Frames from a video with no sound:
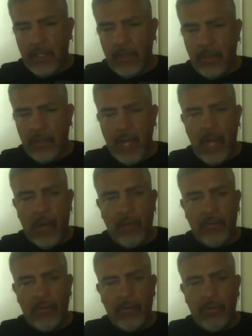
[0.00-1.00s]

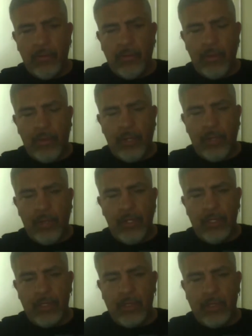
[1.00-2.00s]
now we put them on
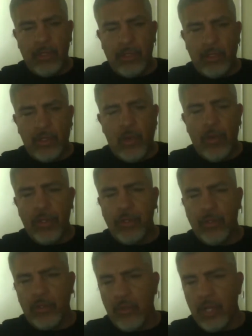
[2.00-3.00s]
this show in
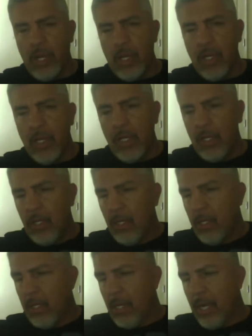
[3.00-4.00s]
Sonora
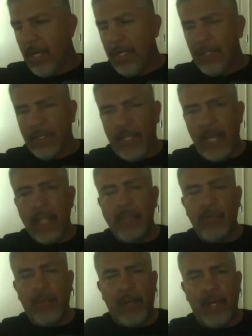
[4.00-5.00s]
against
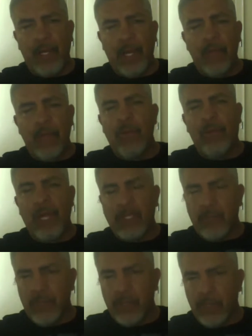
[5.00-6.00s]
late
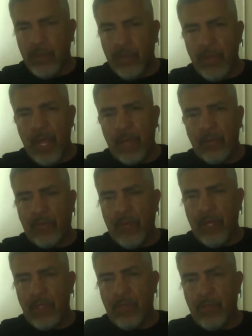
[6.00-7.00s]
replacements. We had to
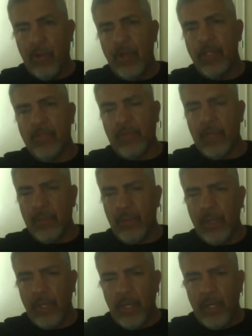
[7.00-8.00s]
find opponents for them.
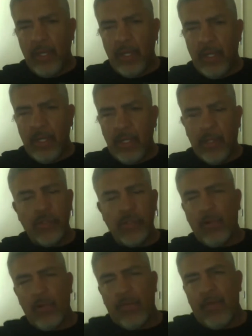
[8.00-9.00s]
There's no
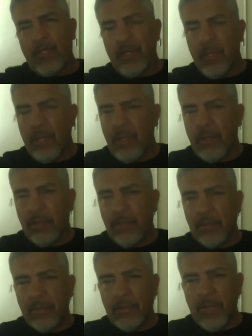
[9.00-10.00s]
motivation there.
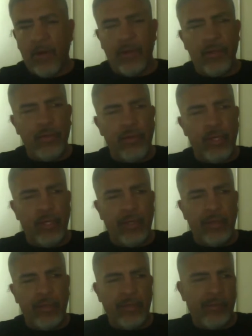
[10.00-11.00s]
All they're doing
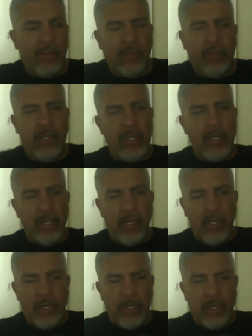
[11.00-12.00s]
is, you know what?
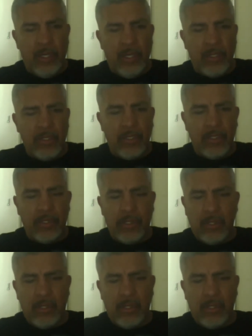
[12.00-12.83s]
Let's just